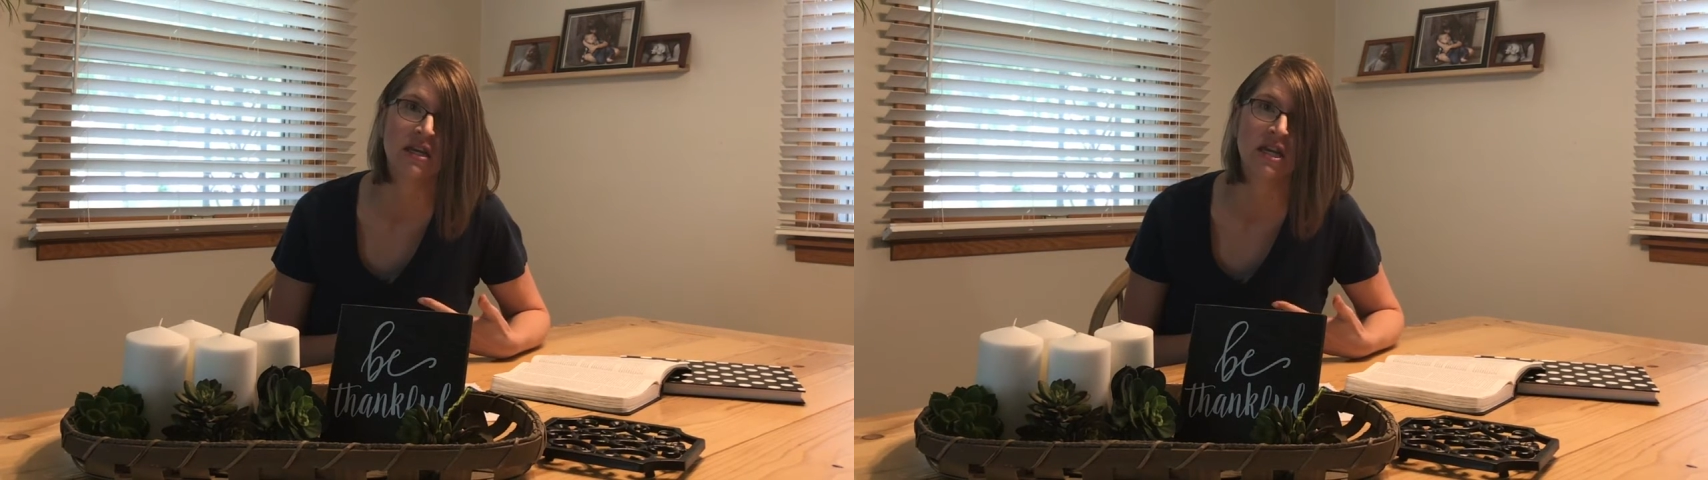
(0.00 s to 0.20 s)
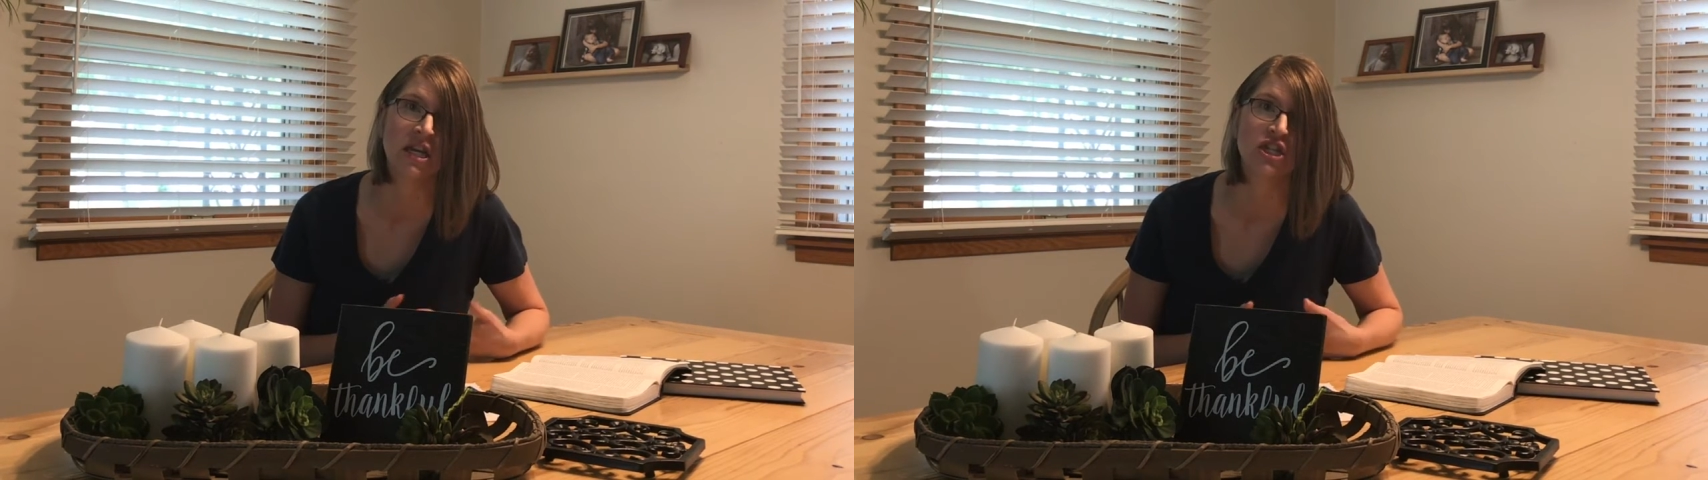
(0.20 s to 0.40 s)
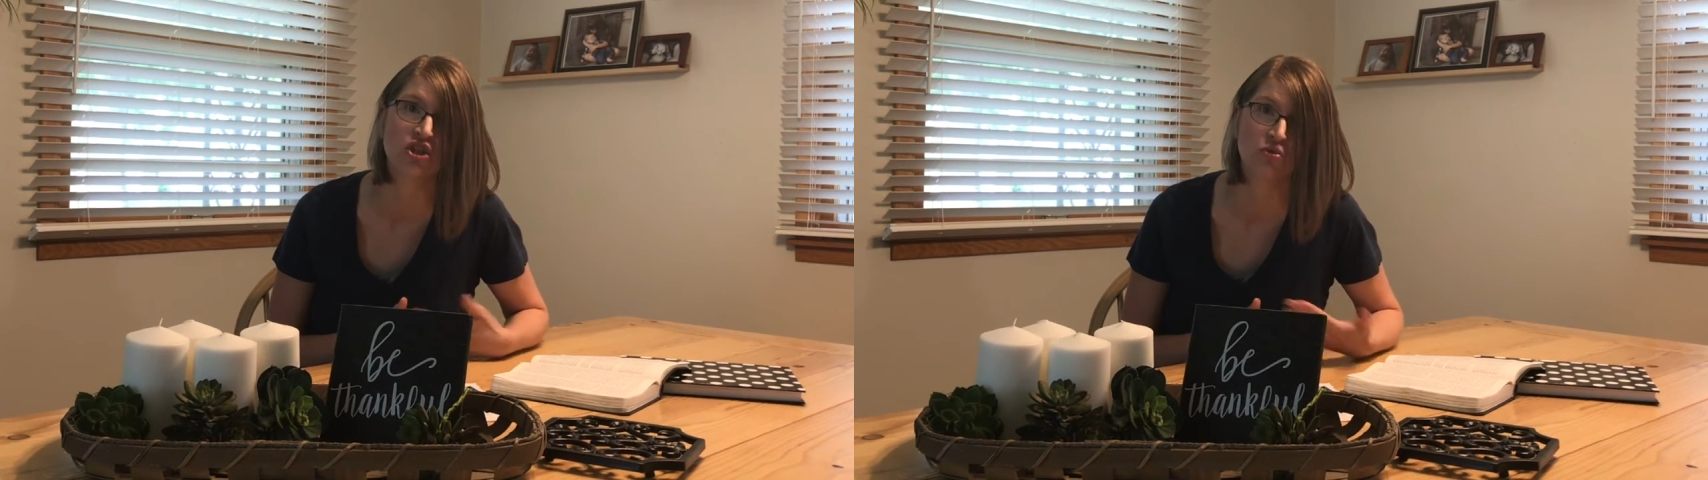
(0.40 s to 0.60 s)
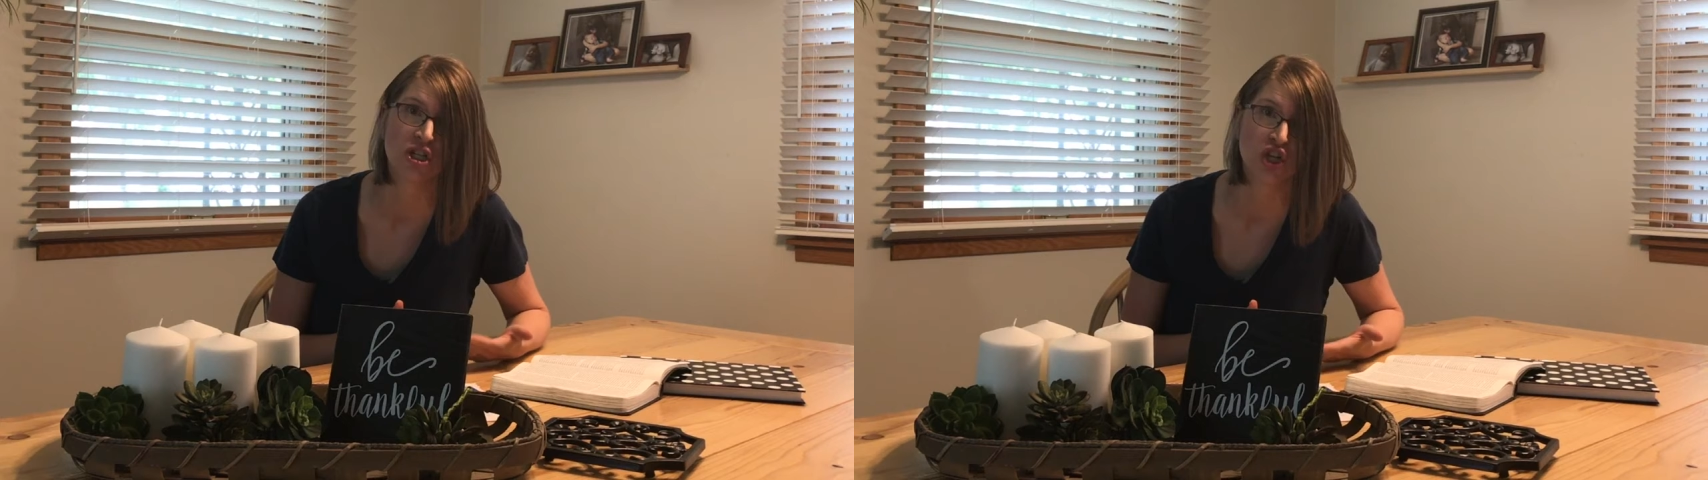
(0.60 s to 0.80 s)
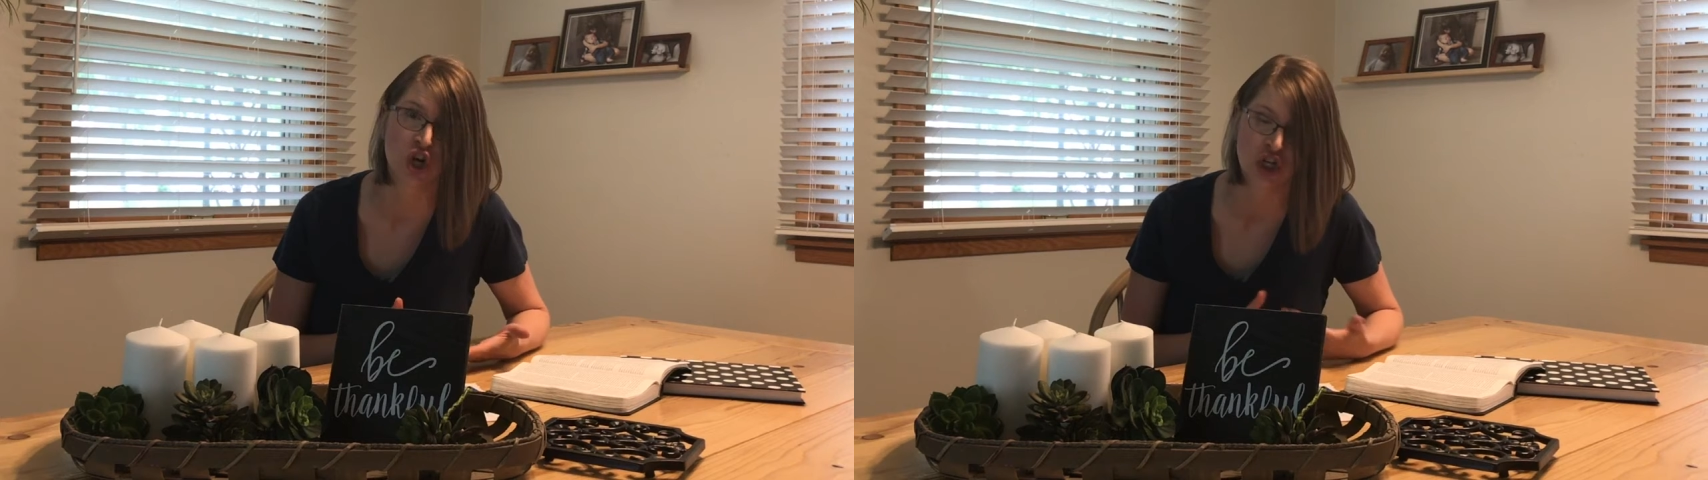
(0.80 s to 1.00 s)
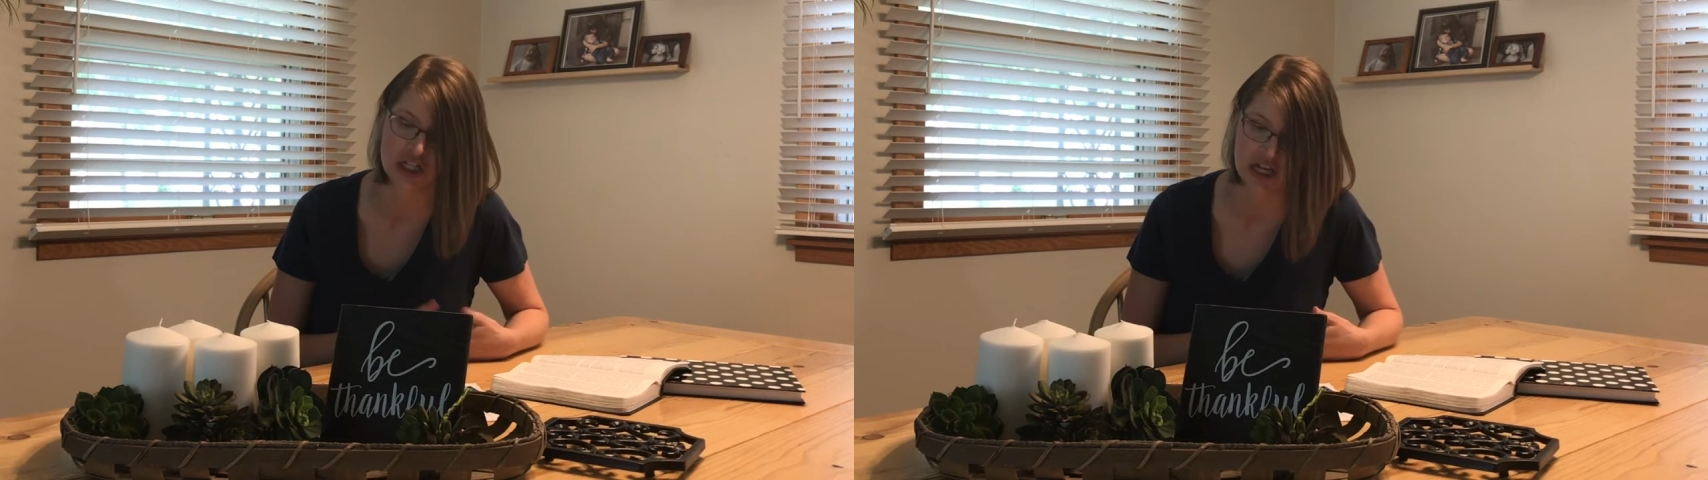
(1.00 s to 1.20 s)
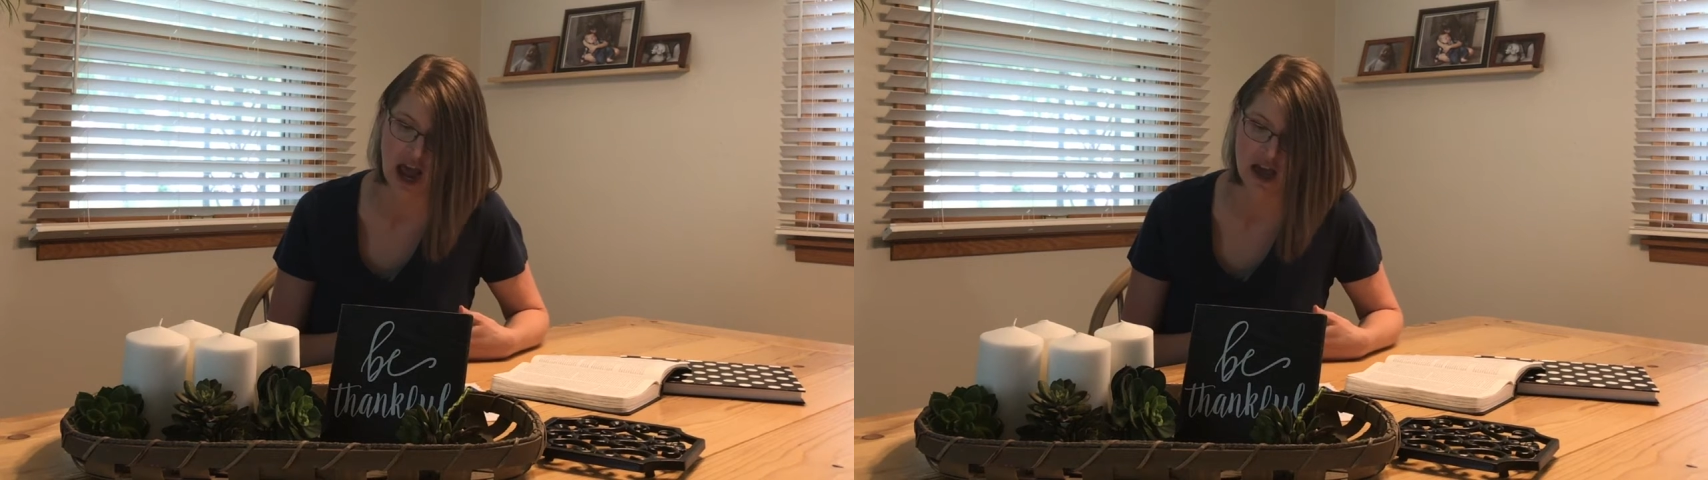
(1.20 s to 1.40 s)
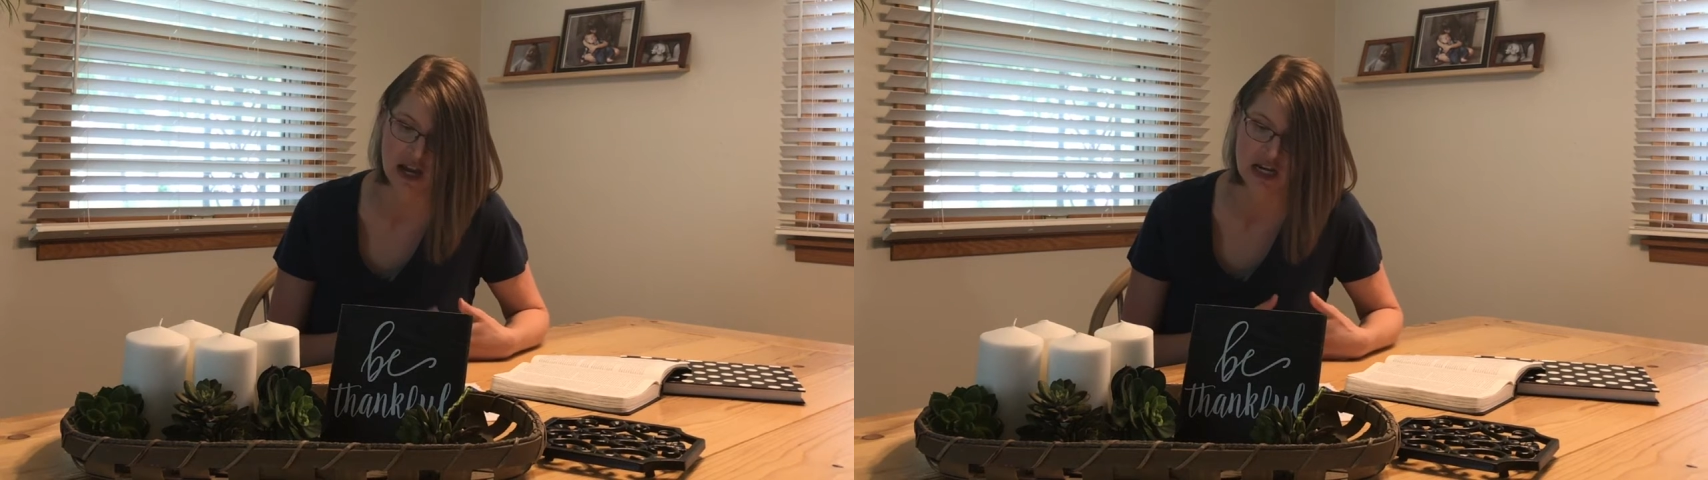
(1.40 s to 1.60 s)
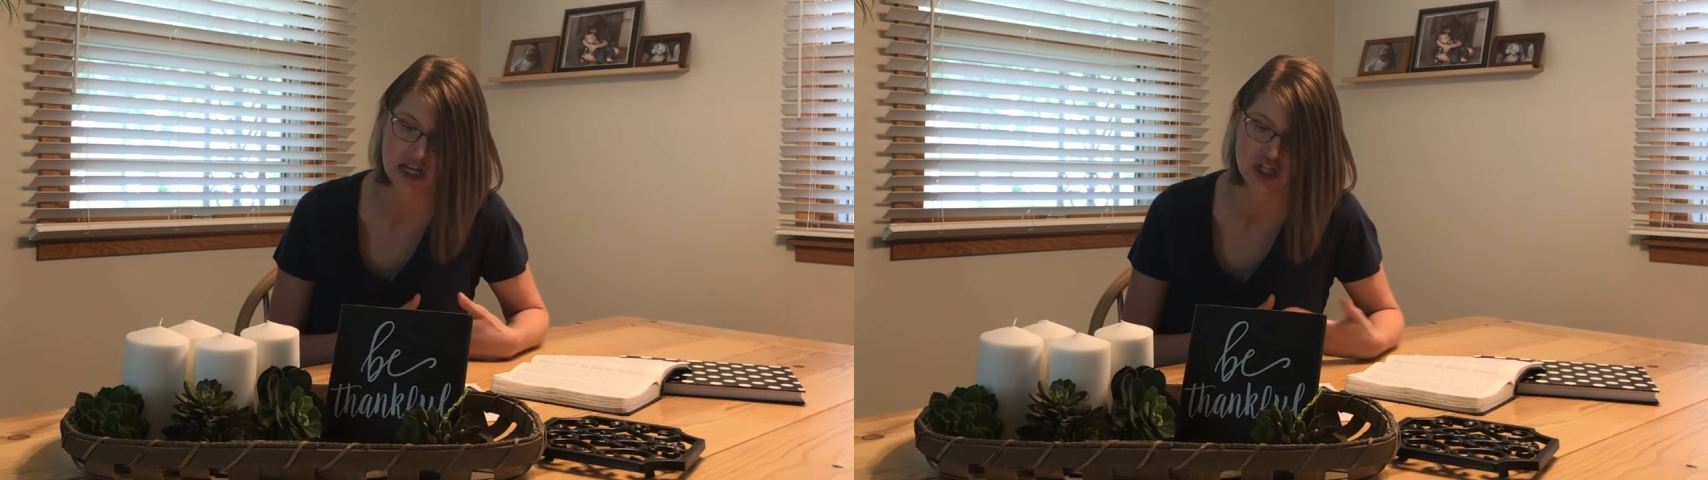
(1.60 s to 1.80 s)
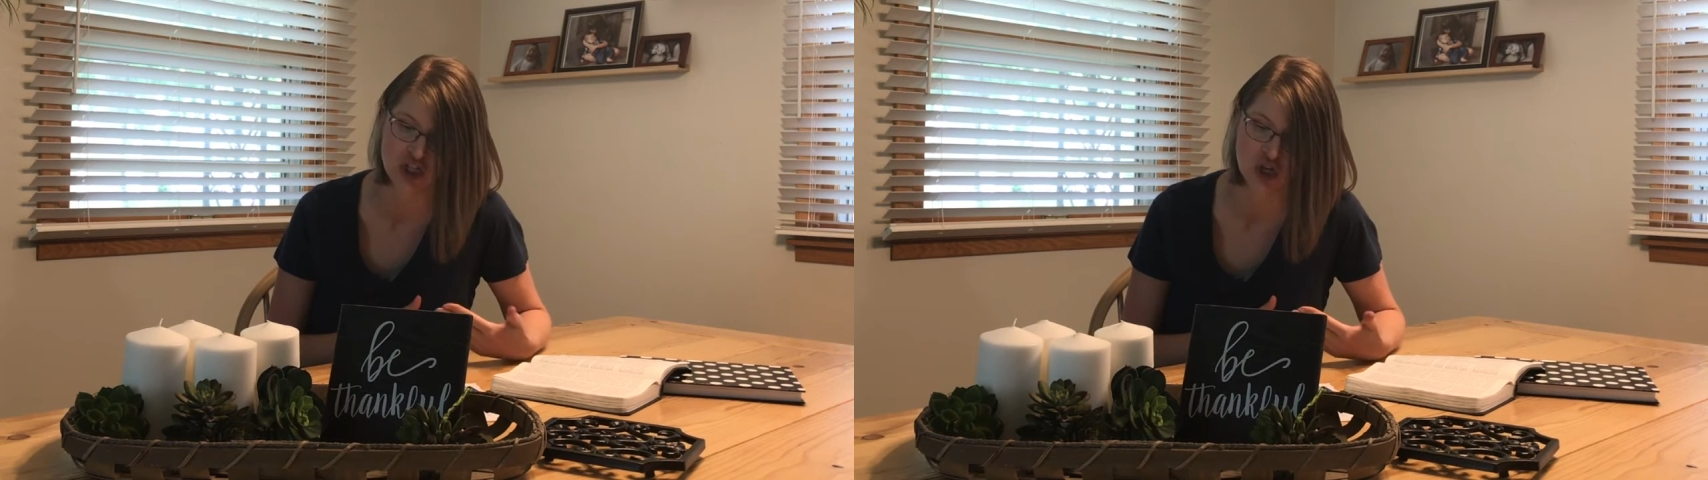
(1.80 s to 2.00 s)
need to return to God, I need to